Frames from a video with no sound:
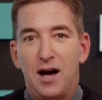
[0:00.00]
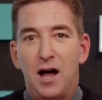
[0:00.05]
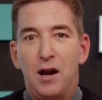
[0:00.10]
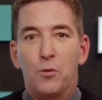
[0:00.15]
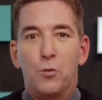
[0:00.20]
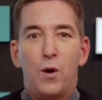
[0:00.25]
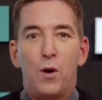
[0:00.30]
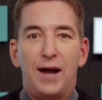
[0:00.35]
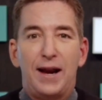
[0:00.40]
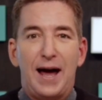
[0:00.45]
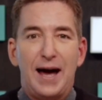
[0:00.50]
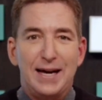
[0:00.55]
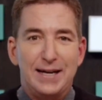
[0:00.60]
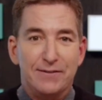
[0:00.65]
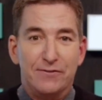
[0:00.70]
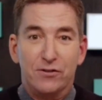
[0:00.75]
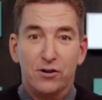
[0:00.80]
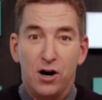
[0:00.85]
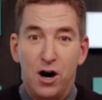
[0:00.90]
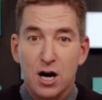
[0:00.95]
on what I
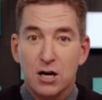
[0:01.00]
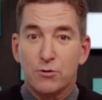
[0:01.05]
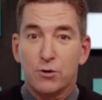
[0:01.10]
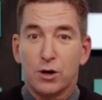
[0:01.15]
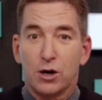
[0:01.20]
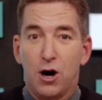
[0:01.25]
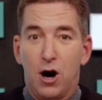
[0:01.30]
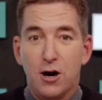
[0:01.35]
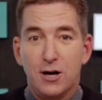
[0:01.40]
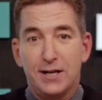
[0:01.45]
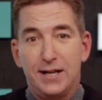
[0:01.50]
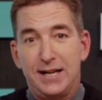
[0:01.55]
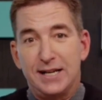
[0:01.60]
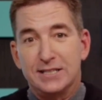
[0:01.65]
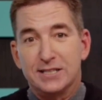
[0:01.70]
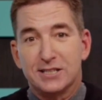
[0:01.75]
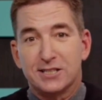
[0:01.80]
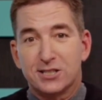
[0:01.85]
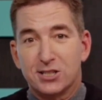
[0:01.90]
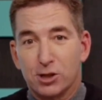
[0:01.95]
have long regarded
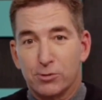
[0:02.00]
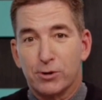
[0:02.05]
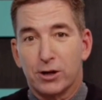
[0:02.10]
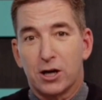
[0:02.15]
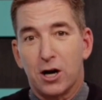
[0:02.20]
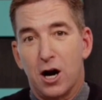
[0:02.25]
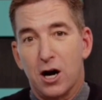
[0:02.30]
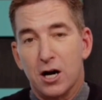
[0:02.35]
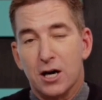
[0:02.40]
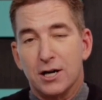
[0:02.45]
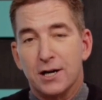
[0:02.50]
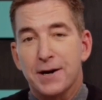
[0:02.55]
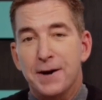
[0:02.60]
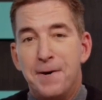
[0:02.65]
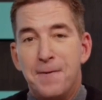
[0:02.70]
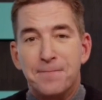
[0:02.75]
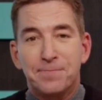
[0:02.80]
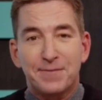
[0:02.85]
and still regard